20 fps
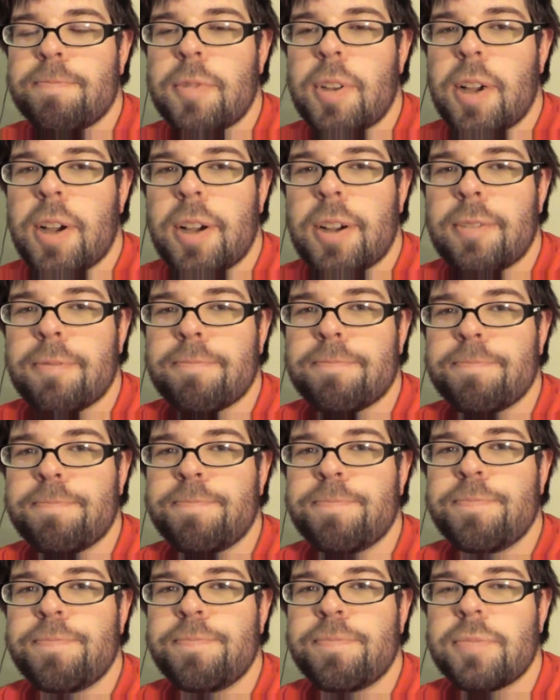Um,
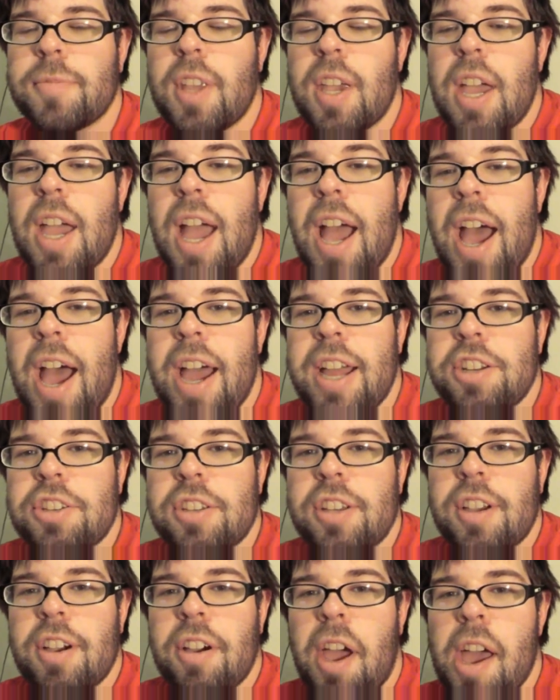
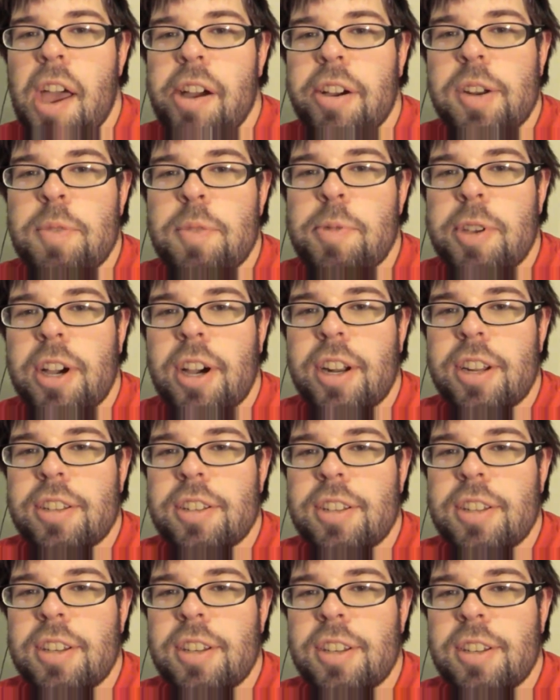actually, okay, I'm gonna be
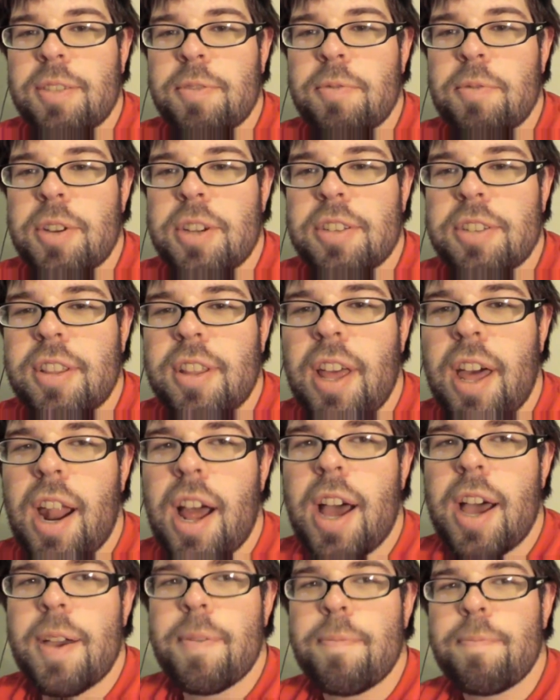honest. The reason
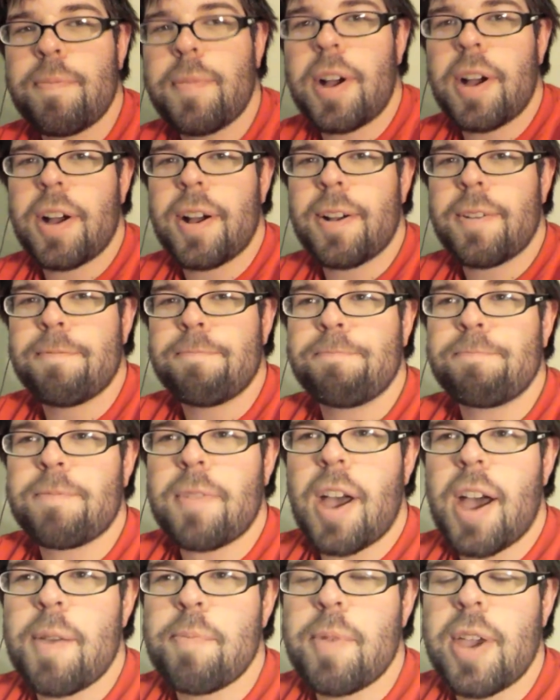that I'm uh,
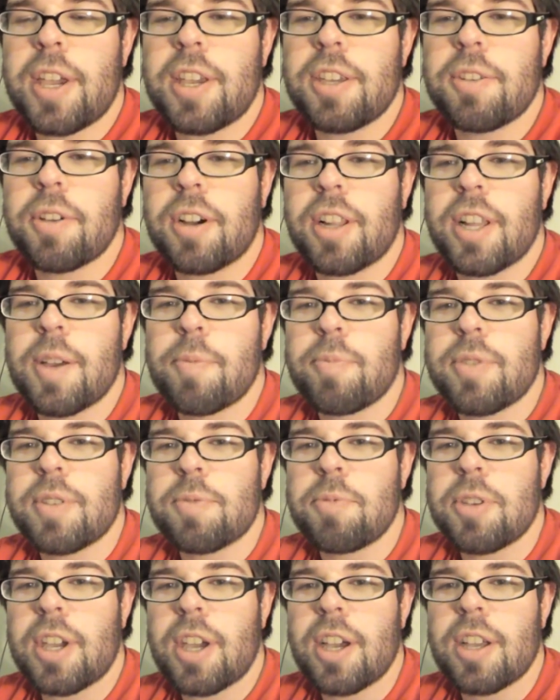I'm making you a clip
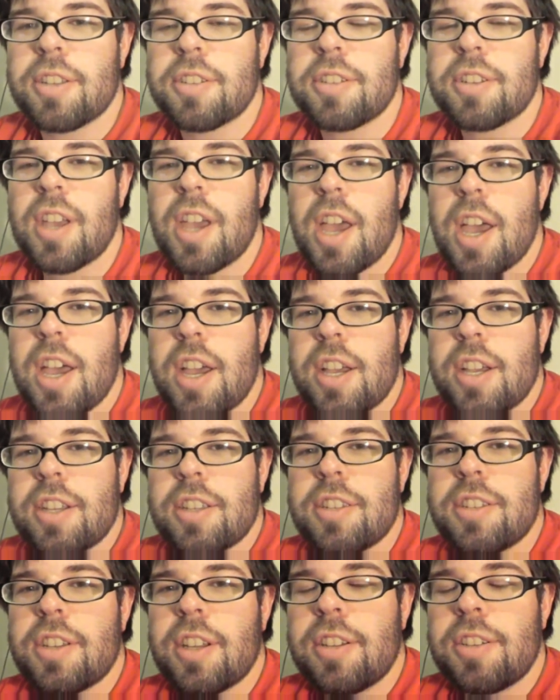is because
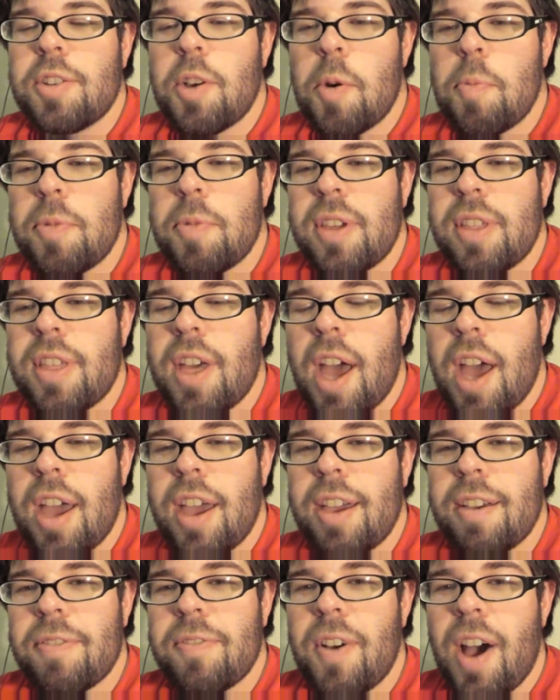Cyn told me
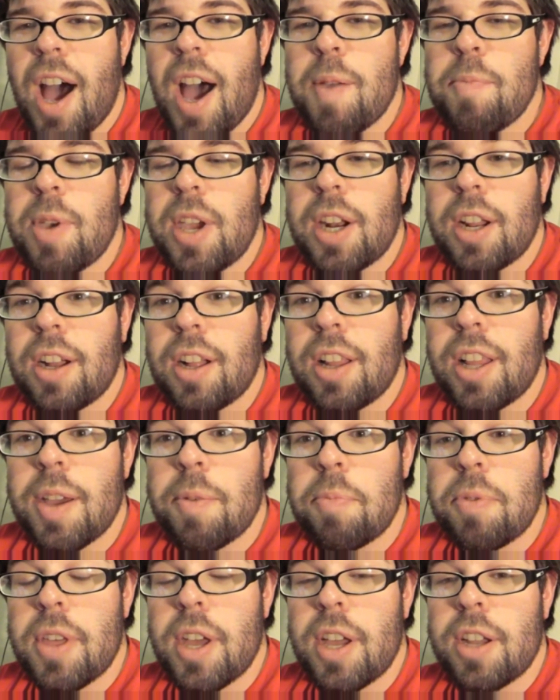that if I made a
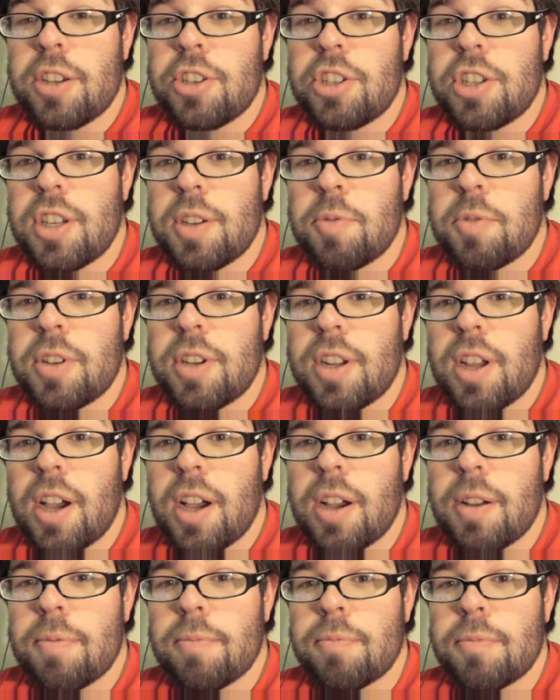clip that she would
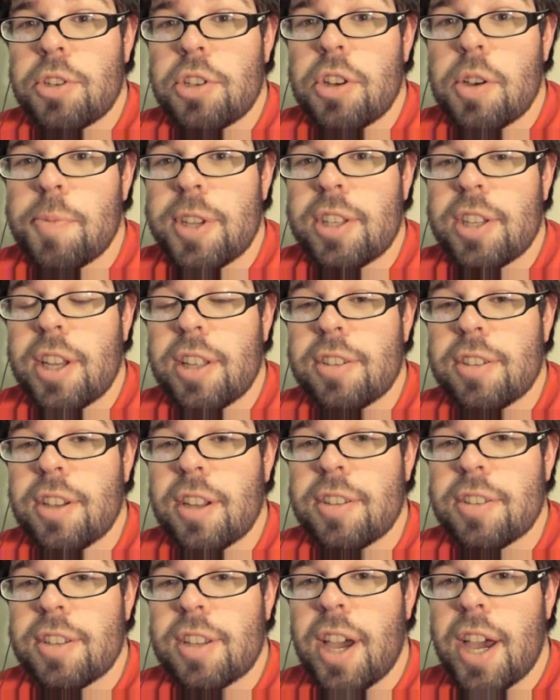um, show me tits
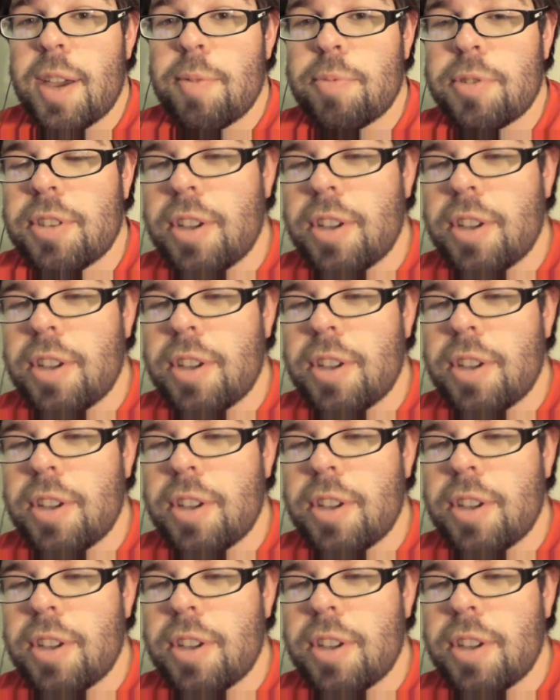on Skype.